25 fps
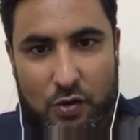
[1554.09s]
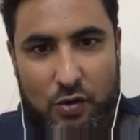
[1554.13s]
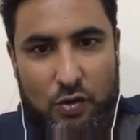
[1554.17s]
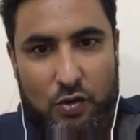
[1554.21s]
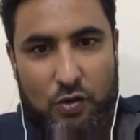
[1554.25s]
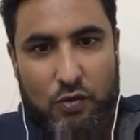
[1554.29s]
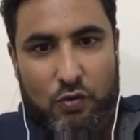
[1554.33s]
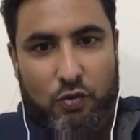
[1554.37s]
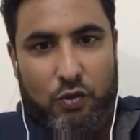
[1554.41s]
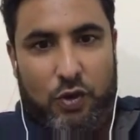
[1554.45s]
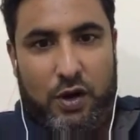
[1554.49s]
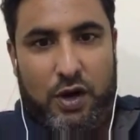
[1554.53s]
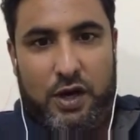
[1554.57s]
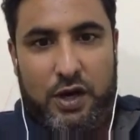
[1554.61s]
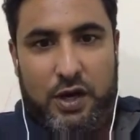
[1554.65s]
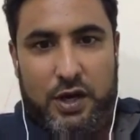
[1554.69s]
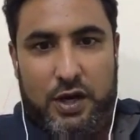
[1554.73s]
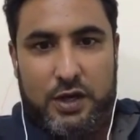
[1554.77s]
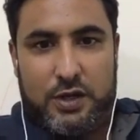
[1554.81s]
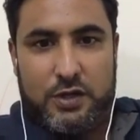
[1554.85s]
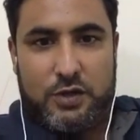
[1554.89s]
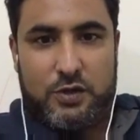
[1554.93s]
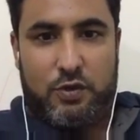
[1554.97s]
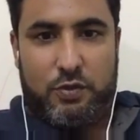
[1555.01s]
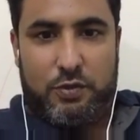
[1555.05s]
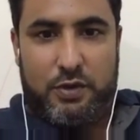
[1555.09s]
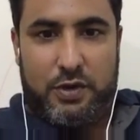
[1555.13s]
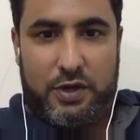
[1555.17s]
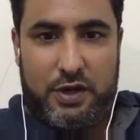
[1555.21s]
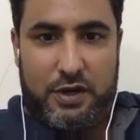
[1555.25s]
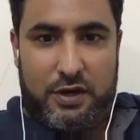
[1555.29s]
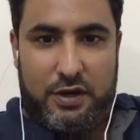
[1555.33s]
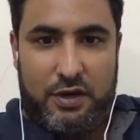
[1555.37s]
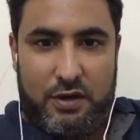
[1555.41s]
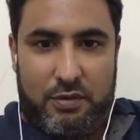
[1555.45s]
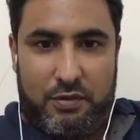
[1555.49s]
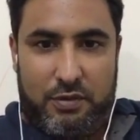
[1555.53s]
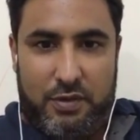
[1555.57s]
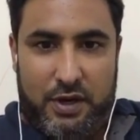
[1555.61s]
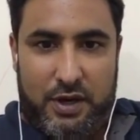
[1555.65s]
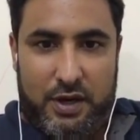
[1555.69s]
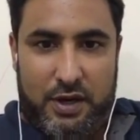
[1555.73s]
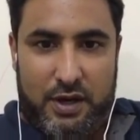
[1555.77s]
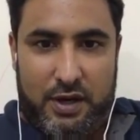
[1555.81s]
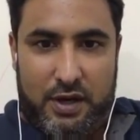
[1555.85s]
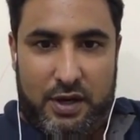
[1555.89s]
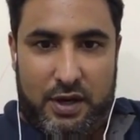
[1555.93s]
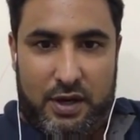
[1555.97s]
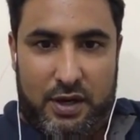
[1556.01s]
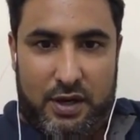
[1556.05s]
One needs to be determined
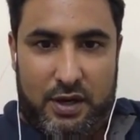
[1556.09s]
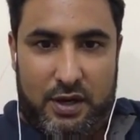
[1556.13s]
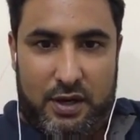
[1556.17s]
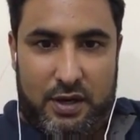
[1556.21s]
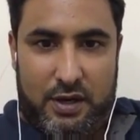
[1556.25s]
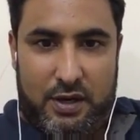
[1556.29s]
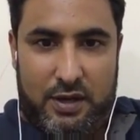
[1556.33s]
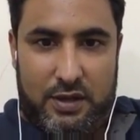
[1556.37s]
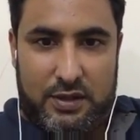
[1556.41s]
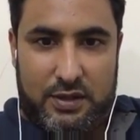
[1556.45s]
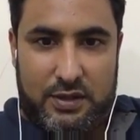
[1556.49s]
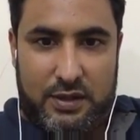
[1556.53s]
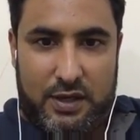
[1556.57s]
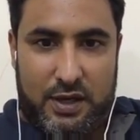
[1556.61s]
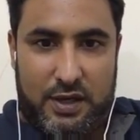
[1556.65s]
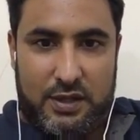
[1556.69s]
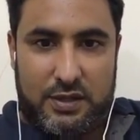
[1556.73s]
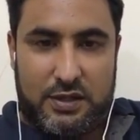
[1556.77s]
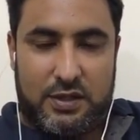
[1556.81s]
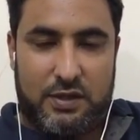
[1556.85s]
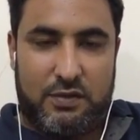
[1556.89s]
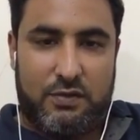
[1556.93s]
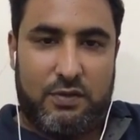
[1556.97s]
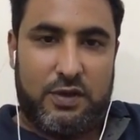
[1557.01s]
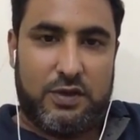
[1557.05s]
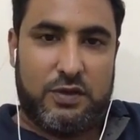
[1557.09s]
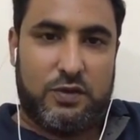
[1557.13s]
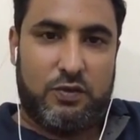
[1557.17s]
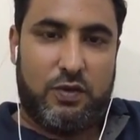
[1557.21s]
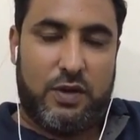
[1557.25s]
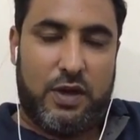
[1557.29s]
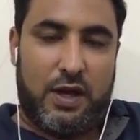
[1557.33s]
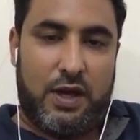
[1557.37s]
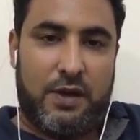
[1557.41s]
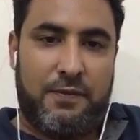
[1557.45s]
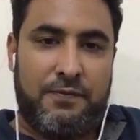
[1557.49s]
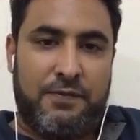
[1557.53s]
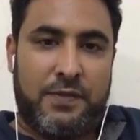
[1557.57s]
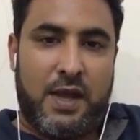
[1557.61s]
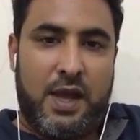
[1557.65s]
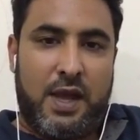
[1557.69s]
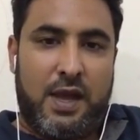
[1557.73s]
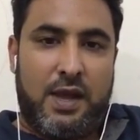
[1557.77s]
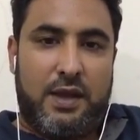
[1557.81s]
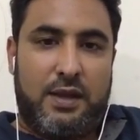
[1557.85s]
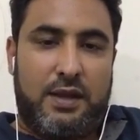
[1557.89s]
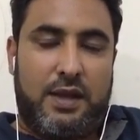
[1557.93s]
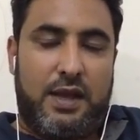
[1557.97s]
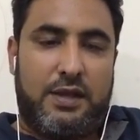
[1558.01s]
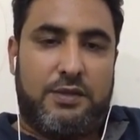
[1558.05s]
and decisive as well.
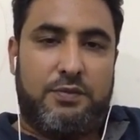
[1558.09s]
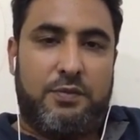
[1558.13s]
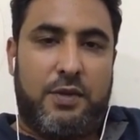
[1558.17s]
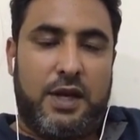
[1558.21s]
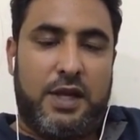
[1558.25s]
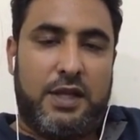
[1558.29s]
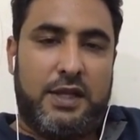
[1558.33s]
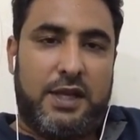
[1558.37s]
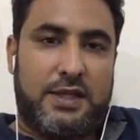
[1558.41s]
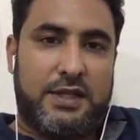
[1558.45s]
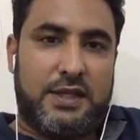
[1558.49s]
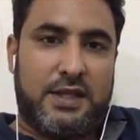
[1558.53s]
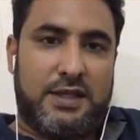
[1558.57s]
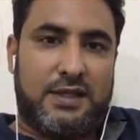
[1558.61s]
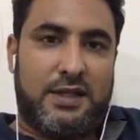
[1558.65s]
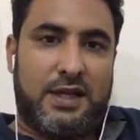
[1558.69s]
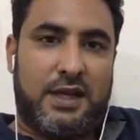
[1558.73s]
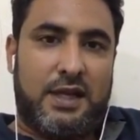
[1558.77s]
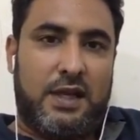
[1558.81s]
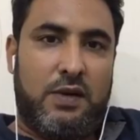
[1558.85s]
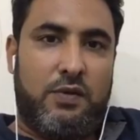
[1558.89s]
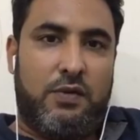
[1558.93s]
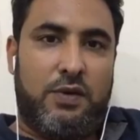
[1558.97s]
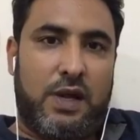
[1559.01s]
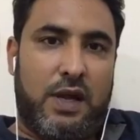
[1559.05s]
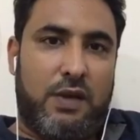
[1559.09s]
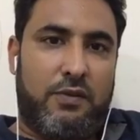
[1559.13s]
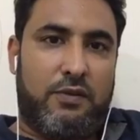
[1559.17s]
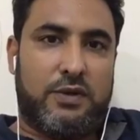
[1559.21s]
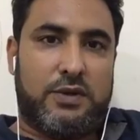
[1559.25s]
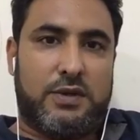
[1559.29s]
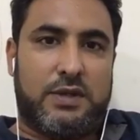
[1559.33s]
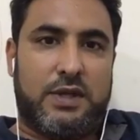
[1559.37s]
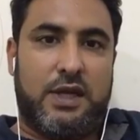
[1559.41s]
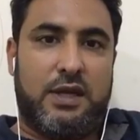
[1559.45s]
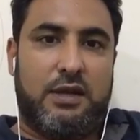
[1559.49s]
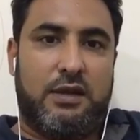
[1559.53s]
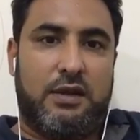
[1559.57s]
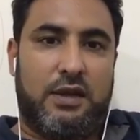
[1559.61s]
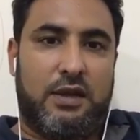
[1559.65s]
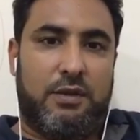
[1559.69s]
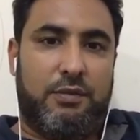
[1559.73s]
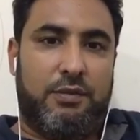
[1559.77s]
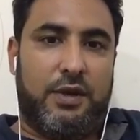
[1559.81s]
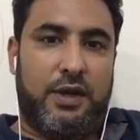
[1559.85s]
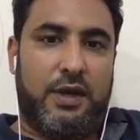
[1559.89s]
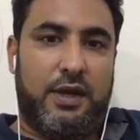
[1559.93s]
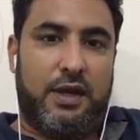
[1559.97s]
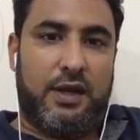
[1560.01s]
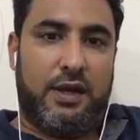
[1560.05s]
Yes, Maria, that's exactly what I was saying in the
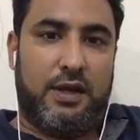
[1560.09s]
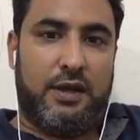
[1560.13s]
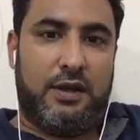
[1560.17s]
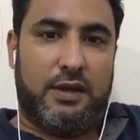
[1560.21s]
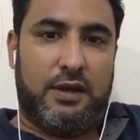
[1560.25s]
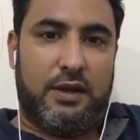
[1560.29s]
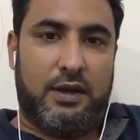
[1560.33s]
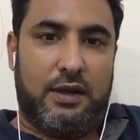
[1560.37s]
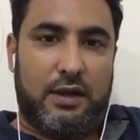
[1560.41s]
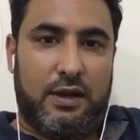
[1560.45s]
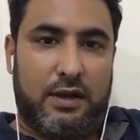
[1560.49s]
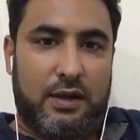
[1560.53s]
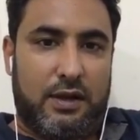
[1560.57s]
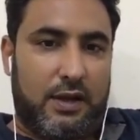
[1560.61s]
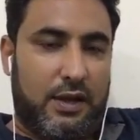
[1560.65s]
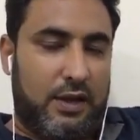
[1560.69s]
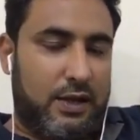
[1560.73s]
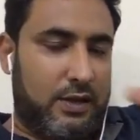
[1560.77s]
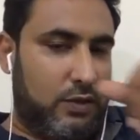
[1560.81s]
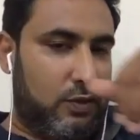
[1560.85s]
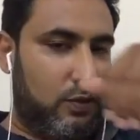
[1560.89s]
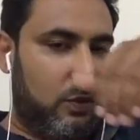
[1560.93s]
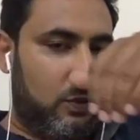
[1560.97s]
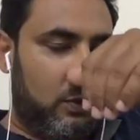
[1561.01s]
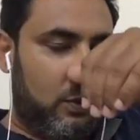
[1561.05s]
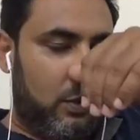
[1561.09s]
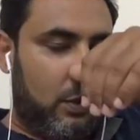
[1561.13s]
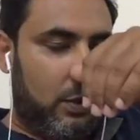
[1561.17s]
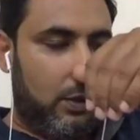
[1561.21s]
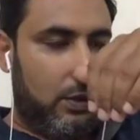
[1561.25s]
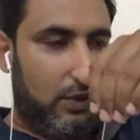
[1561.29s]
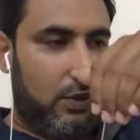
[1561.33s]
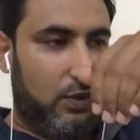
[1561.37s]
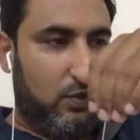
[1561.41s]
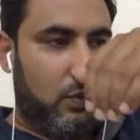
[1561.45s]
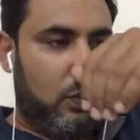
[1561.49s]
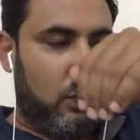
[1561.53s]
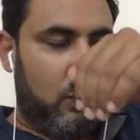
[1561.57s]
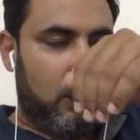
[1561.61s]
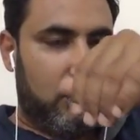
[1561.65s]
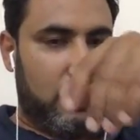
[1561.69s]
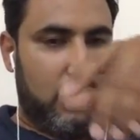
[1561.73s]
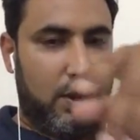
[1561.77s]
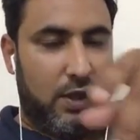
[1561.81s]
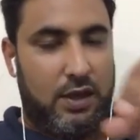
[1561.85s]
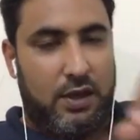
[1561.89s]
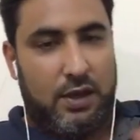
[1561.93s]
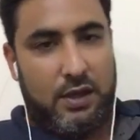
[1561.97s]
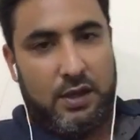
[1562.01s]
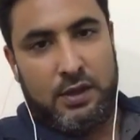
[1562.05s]
beginning to
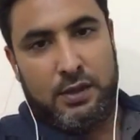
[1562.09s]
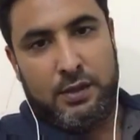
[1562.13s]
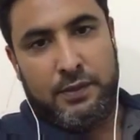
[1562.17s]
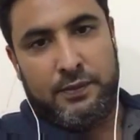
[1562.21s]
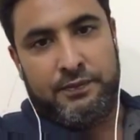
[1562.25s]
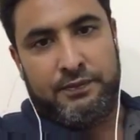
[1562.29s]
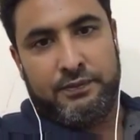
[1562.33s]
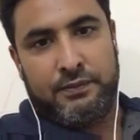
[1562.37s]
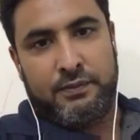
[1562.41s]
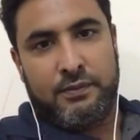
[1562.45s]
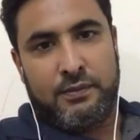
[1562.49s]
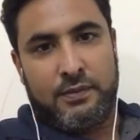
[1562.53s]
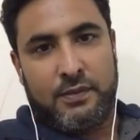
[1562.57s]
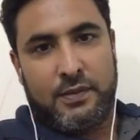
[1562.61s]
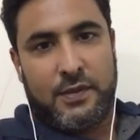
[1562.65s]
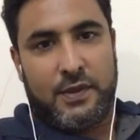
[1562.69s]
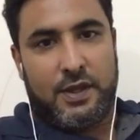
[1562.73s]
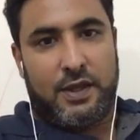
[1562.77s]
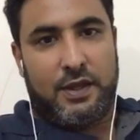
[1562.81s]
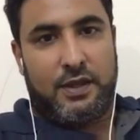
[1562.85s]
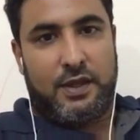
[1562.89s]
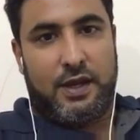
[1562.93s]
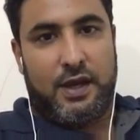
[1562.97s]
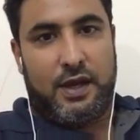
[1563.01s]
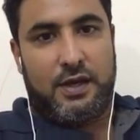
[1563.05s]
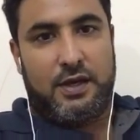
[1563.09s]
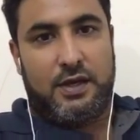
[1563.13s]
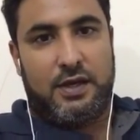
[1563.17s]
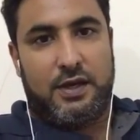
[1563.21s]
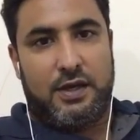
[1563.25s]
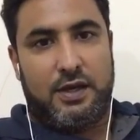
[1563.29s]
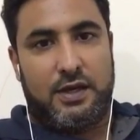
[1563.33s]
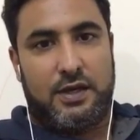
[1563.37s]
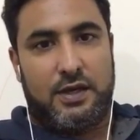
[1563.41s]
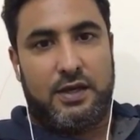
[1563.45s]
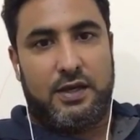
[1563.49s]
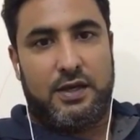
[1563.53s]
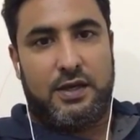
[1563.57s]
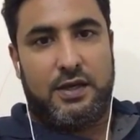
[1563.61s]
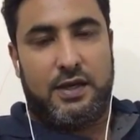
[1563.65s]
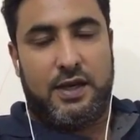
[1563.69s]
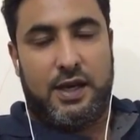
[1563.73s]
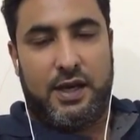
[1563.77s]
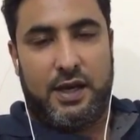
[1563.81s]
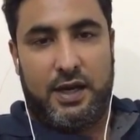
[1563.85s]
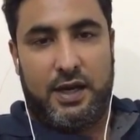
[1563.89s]
Zahran, that take a